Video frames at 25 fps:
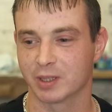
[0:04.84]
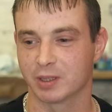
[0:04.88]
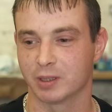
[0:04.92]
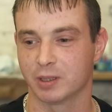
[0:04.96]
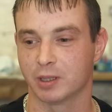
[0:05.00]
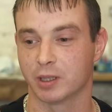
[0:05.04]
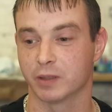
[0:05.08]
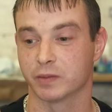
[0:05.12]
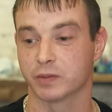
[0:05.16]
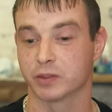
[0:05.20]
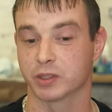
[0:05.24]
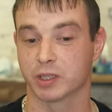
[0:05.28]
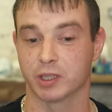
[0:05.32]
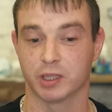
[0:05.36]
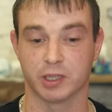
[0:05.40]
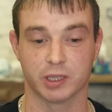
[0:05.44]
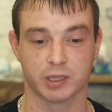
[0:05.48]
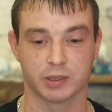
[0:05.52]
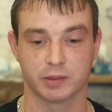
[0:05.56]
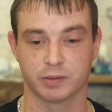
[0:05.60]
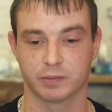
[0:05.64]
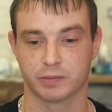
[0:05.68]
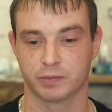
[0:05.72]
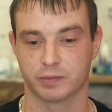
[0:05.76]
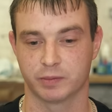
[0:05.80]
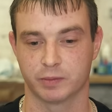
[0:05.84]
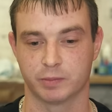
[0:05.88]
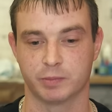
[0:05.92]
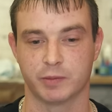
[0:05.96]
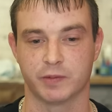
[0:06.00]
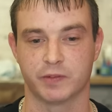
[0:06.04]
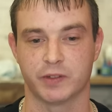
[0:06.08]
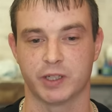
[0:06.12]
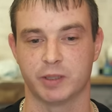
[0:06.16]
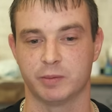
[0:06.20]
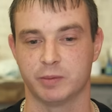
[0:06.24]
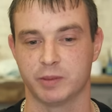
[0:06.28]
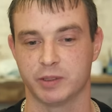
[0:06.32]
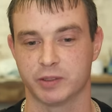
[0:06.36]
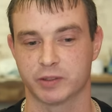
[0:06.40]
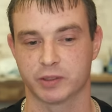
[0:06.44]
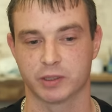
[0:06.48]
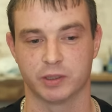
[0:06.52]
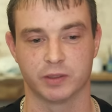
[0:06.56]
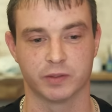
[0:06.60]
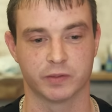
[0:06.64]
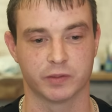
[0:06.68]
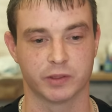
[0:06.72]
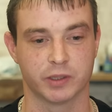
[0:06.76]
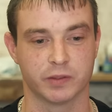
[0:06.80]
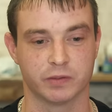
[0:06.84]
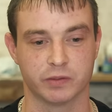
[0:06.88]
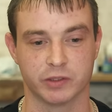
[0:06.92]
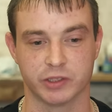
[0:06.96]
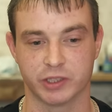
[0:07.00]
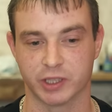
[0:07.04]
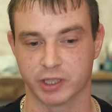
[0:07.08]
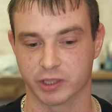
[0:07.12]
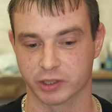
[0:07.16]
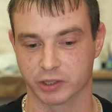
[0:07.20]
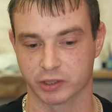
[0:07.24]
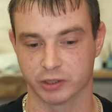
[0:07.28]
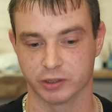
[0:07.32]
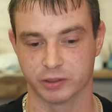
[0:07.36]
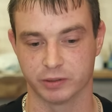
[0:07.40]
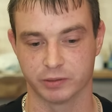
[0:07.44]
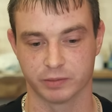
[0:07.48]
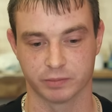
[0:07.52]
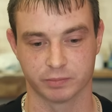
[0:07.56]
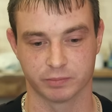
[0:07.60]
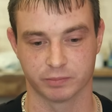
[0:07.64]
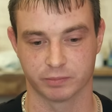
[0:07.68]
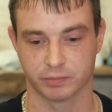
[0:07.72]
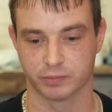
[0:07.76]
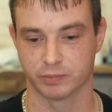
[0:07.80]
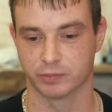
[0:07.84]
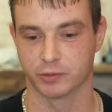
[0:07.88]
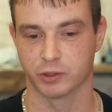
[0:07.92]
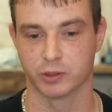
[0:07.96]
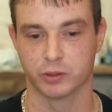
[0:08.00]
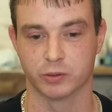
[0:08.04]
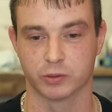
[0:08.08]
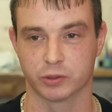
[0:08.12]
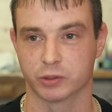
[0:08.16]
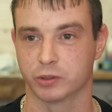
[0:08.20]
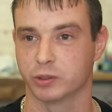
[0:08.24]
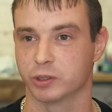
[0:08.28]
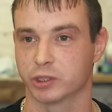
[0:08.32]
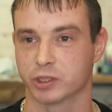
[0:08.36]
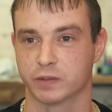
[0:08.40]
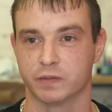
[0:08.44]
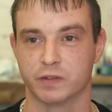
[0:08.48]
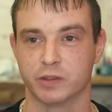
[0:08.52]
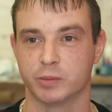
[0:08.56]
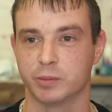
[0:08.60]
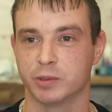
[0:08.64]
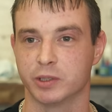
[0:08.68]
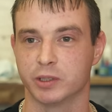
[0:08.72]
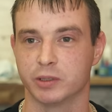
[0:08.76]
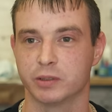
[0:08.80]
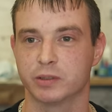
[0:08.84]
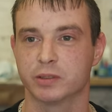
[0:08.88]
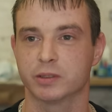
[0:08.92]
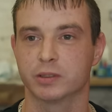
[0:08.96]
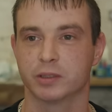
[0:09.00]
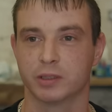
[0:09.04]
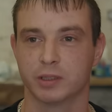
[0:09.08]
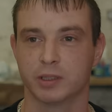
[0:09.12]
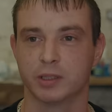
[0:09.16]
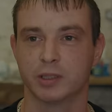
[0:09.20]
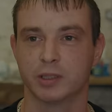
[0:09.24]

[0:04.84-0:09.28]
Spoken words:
Life was hard, my family was full of rejection, all sorts of abuse.